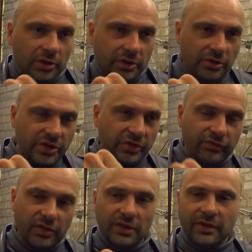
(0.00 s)
and you just
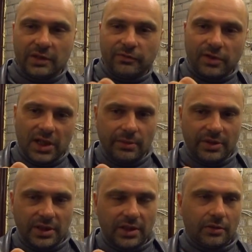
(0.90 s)
feel that frame
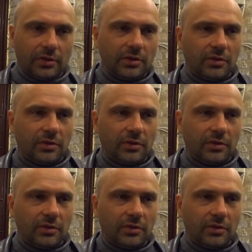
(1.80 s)
is like not